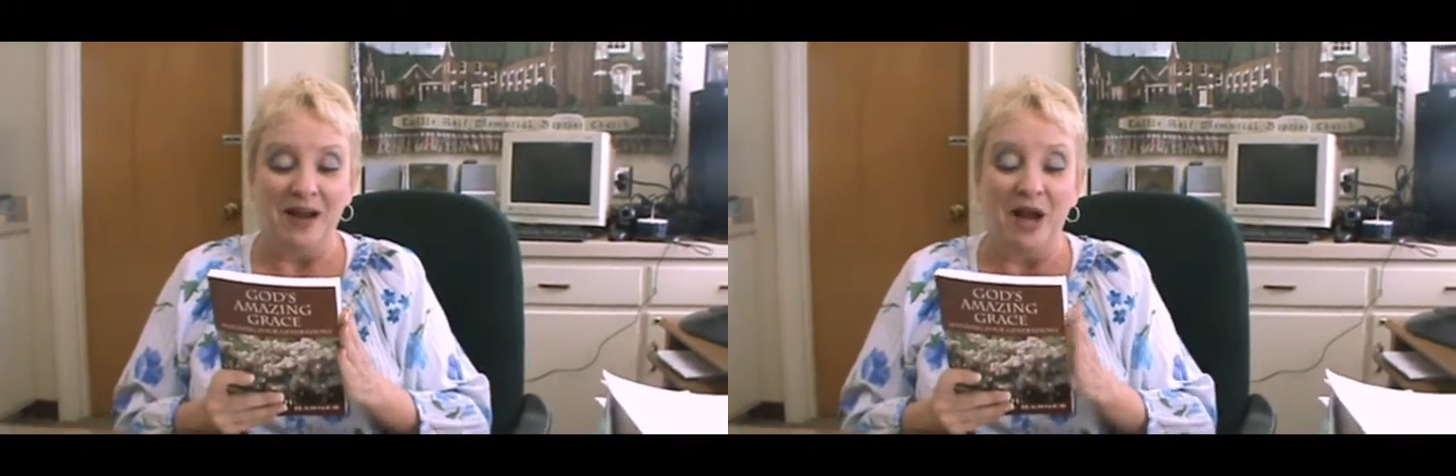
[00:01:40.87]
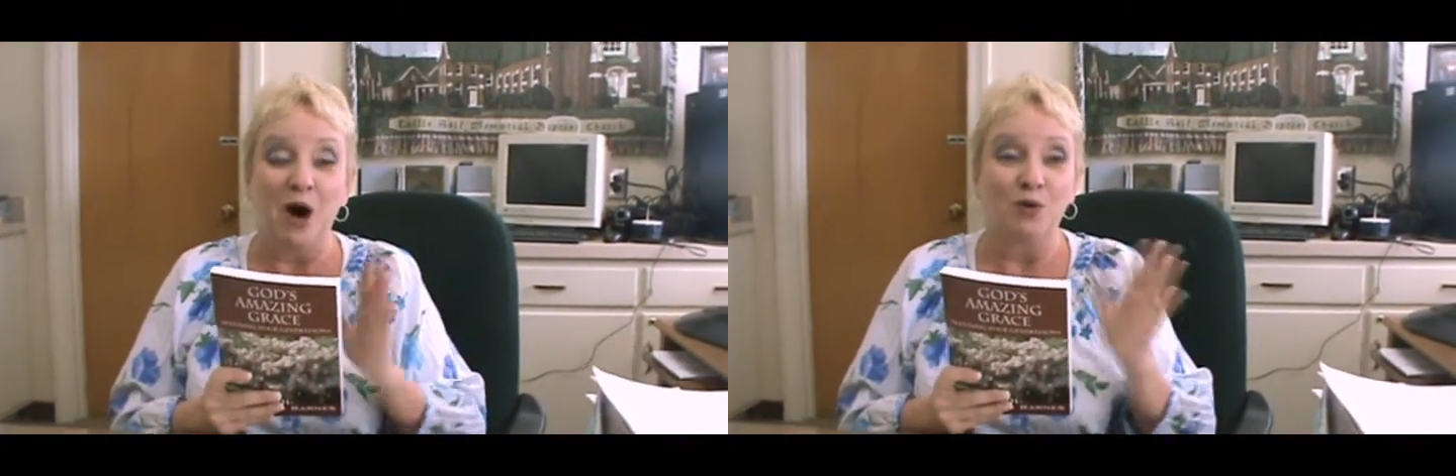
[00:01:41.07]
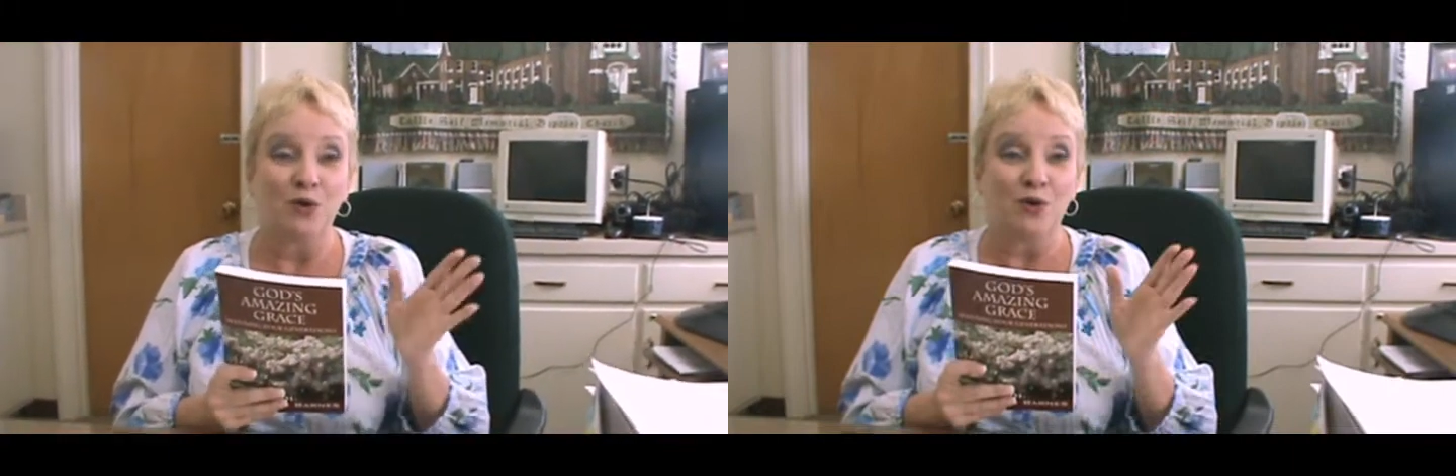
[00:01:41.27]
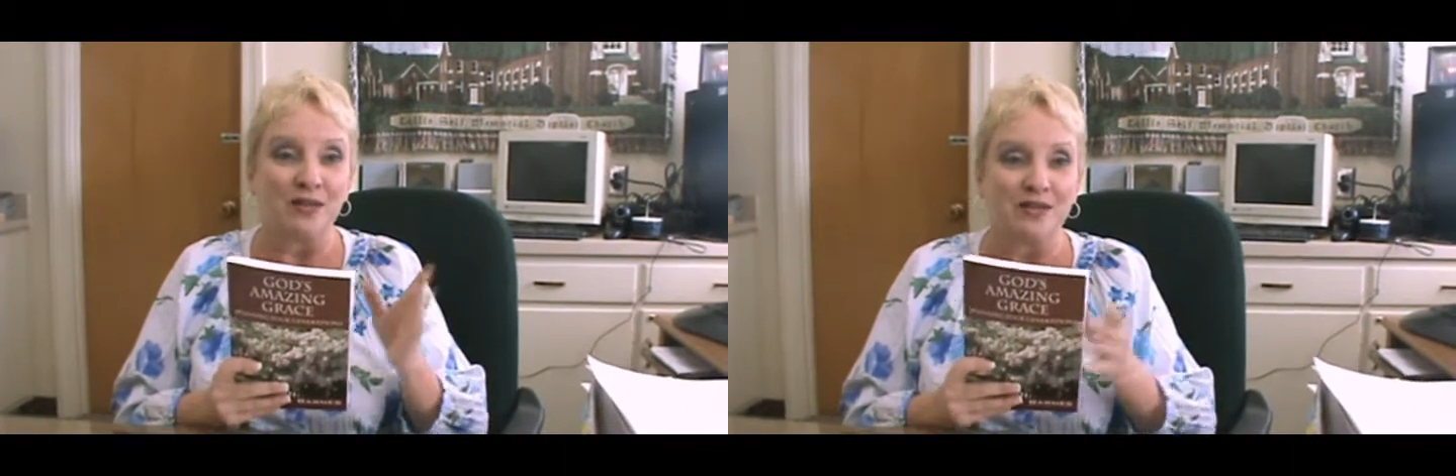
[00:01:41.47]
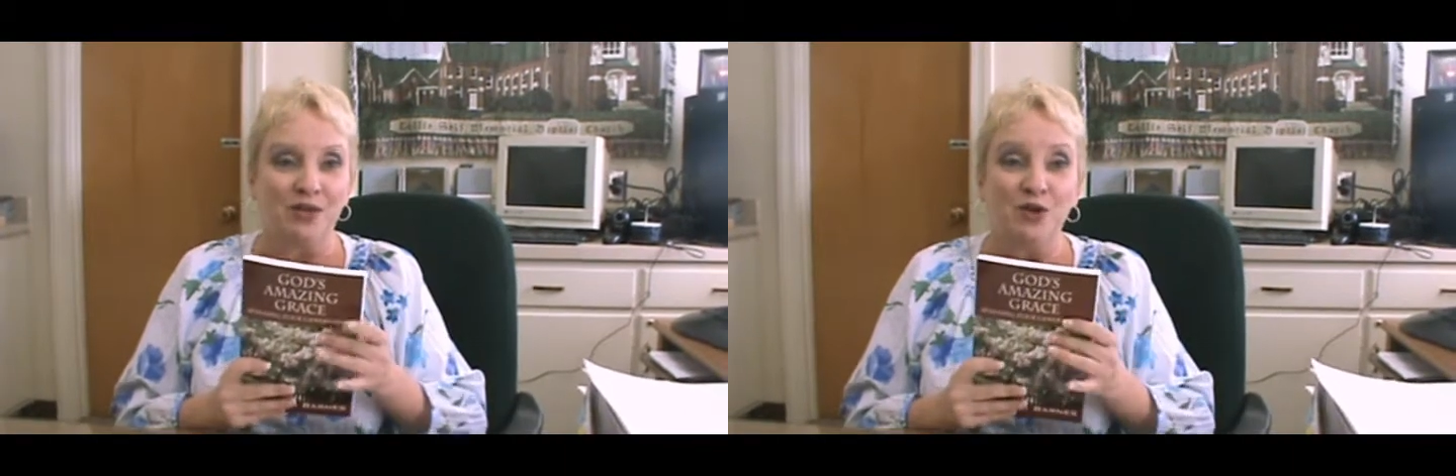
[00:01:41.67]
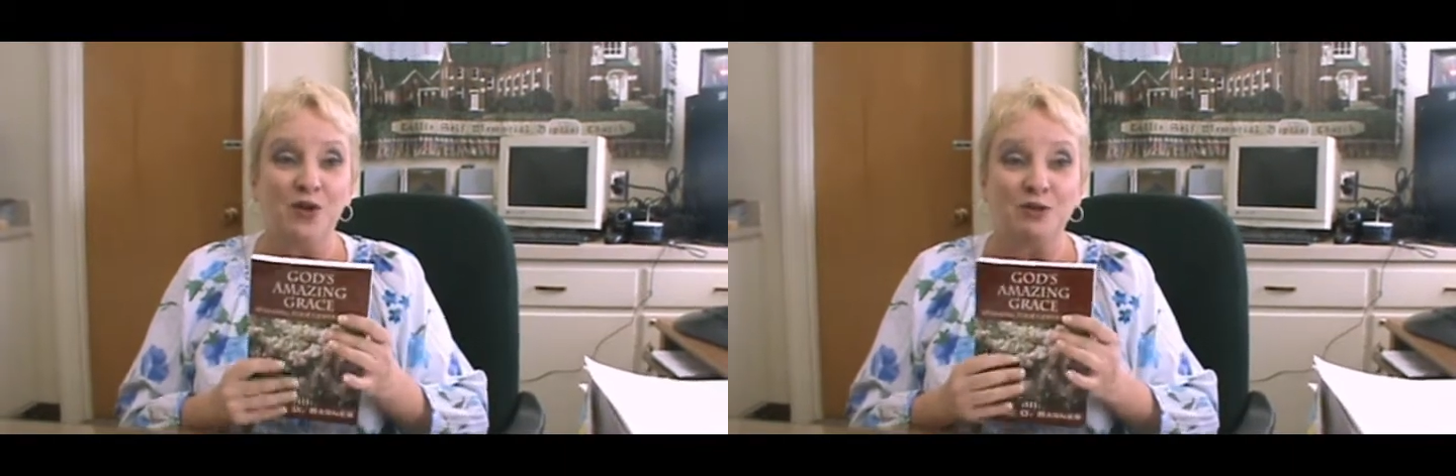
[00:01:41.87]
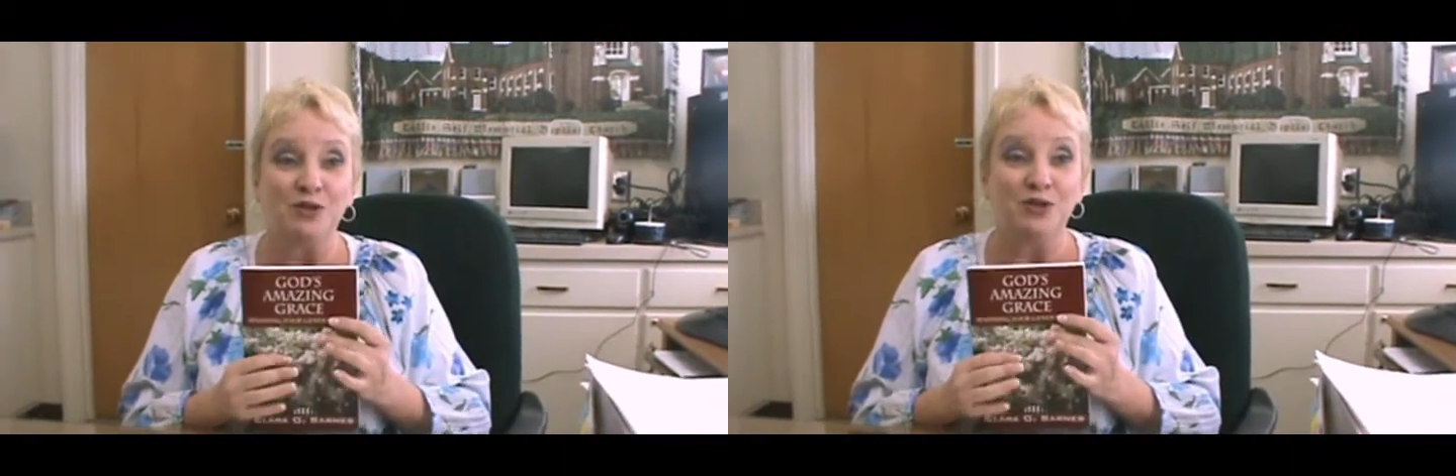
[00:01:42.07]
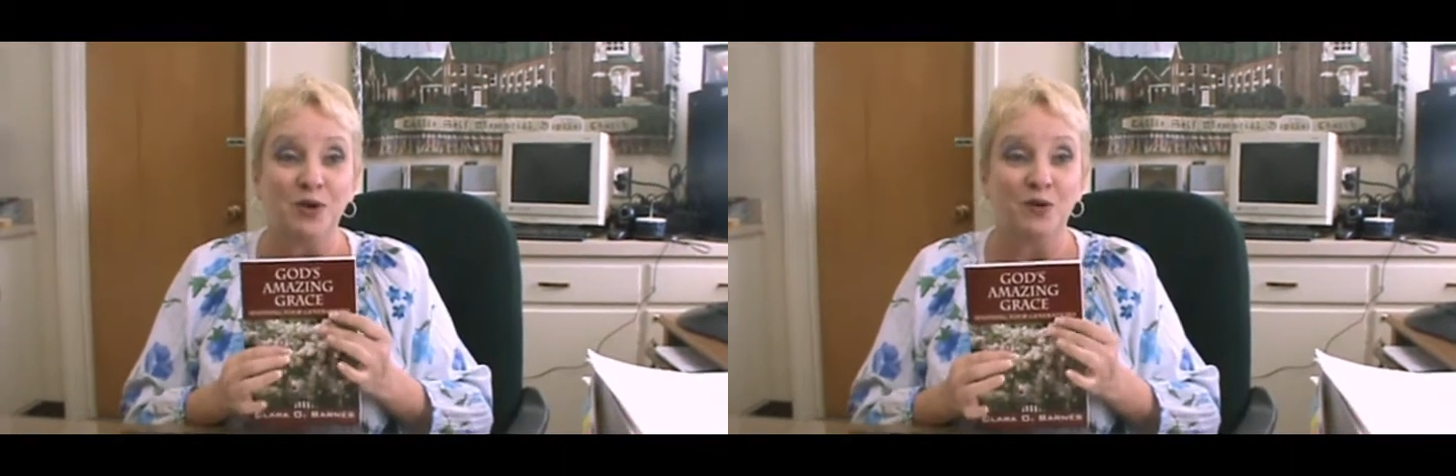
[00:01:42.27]
I called her, I said, do you know
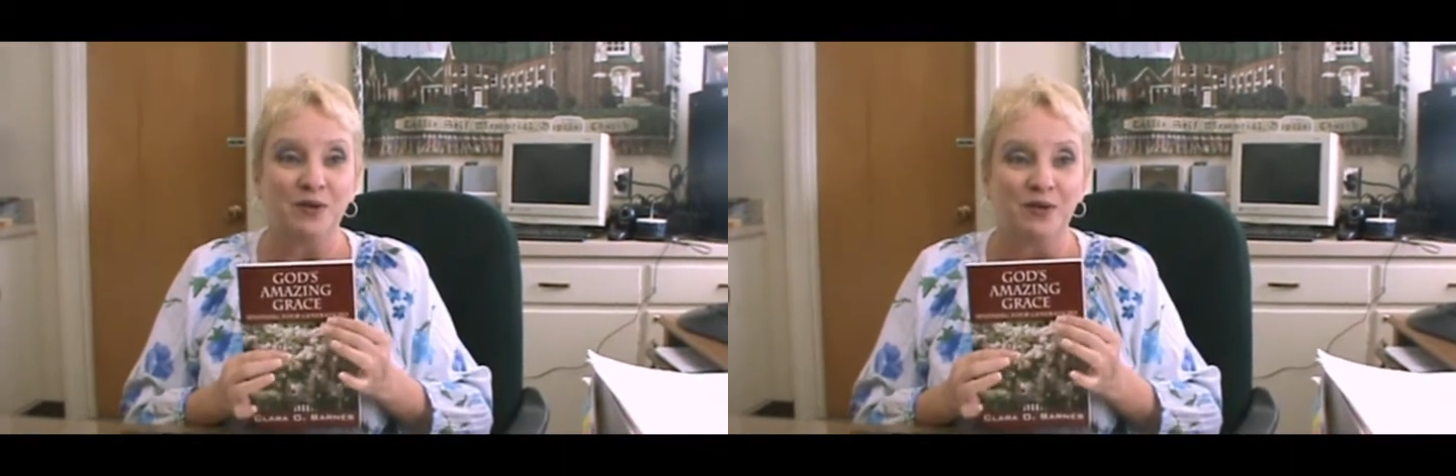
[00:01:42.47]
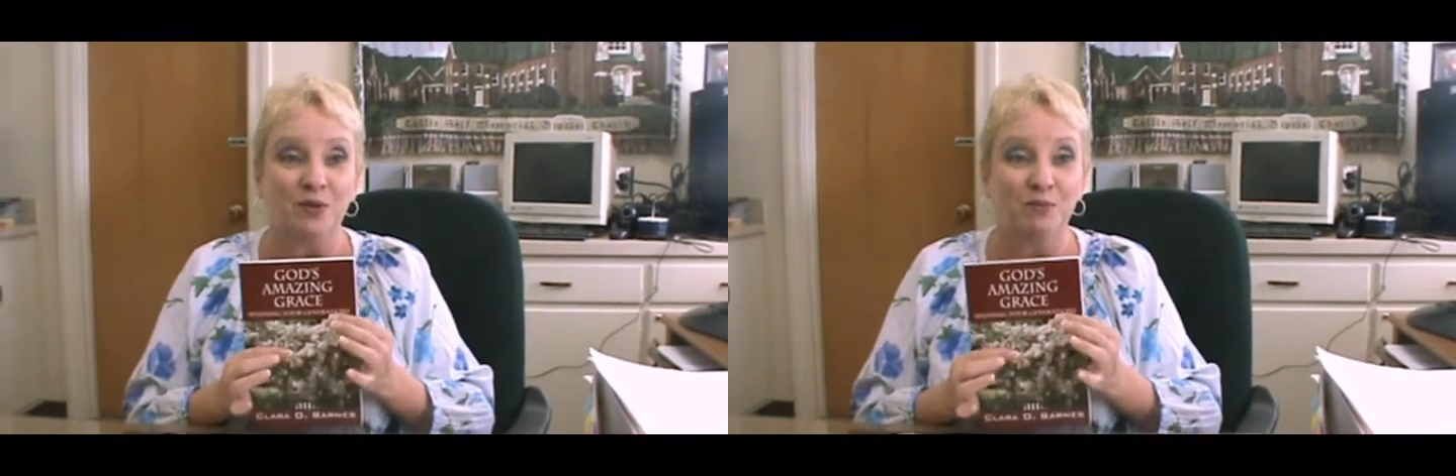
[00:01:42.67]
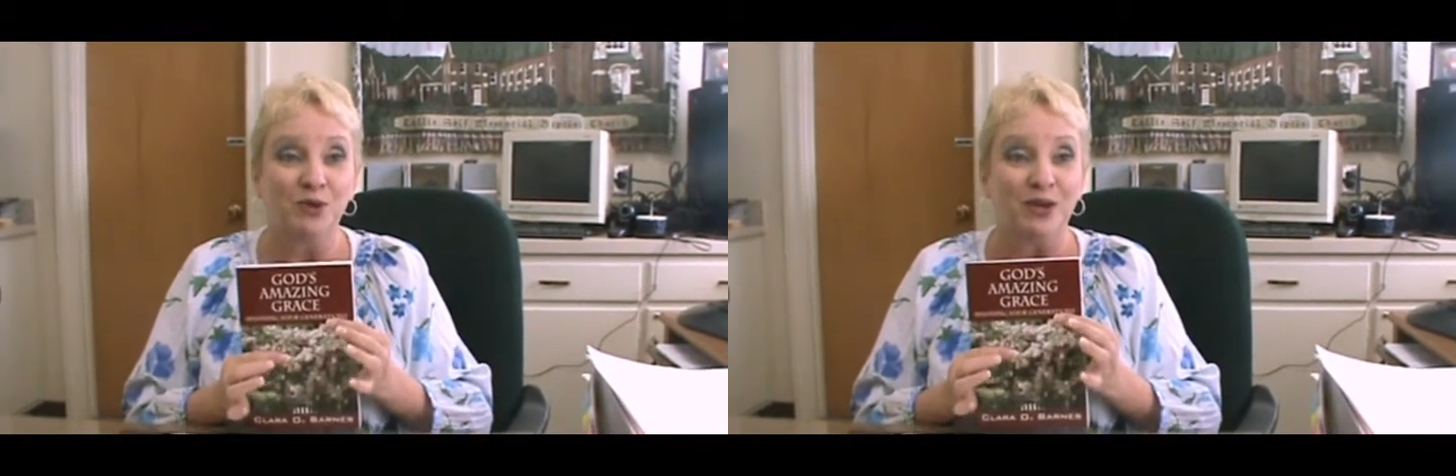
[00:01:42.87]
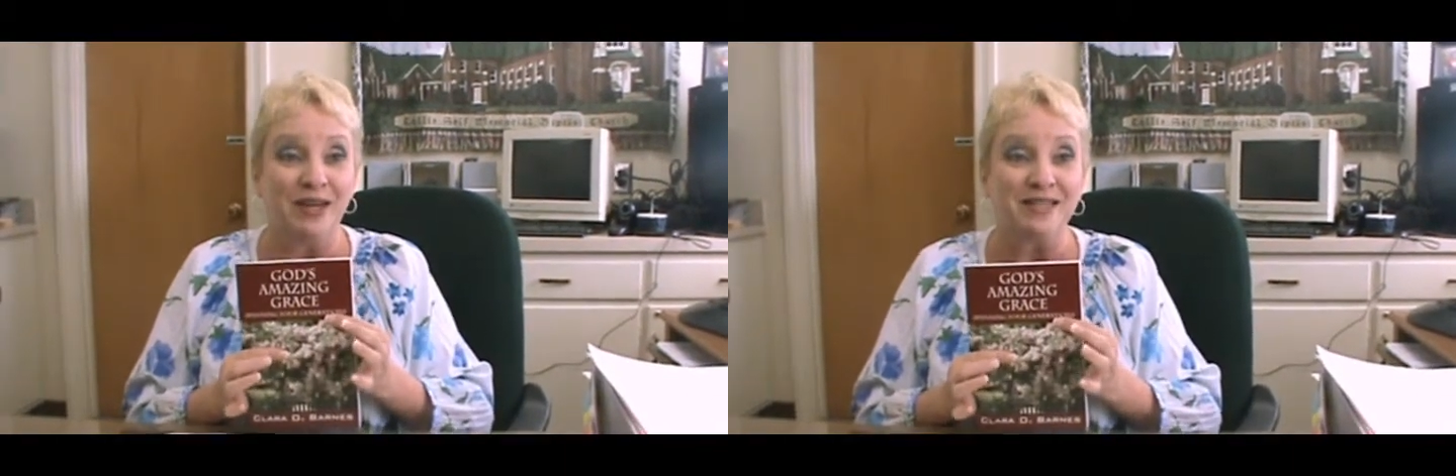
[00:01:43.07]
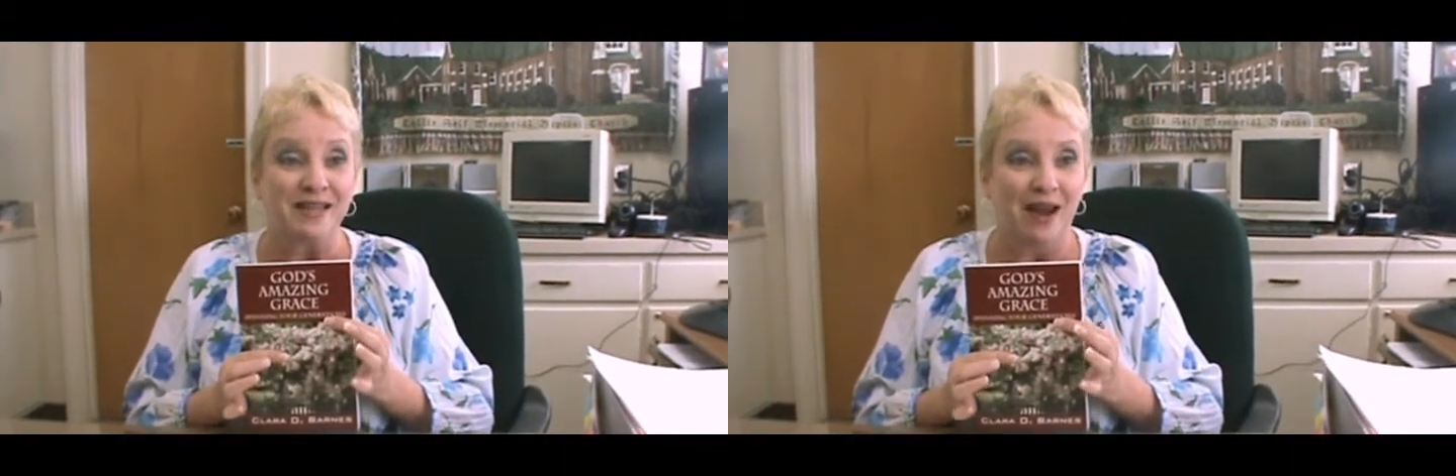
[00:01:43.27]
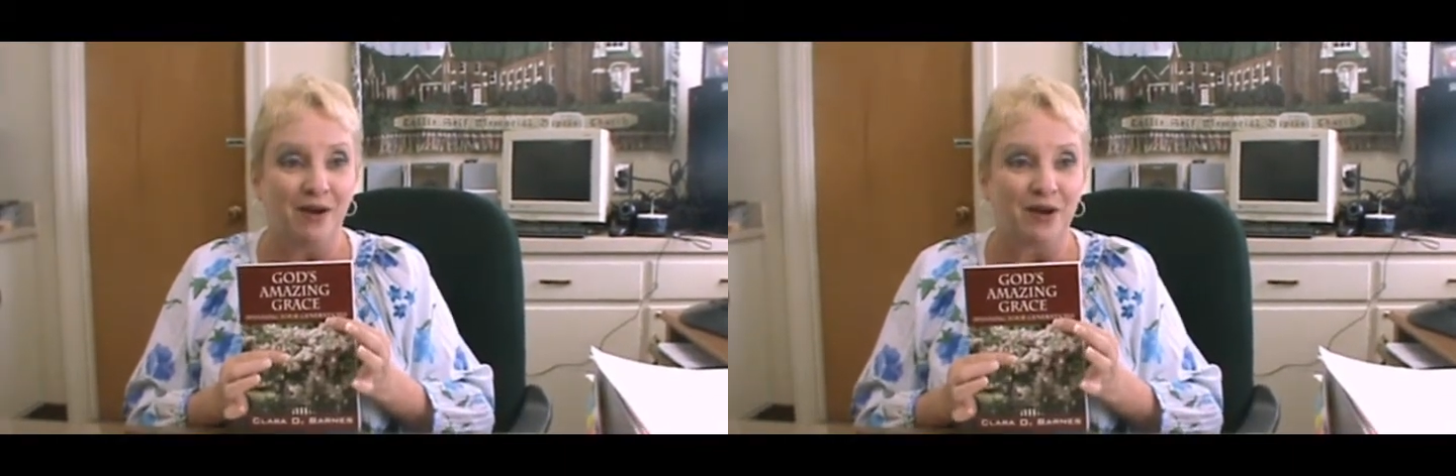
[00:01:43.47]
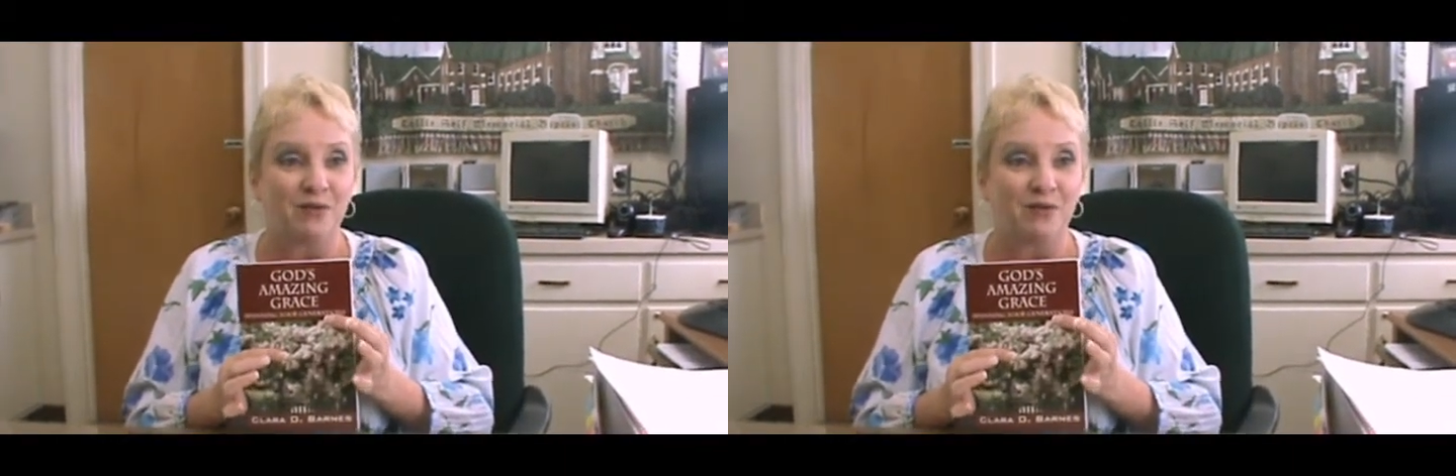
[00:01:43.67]
she's going to, her book is out,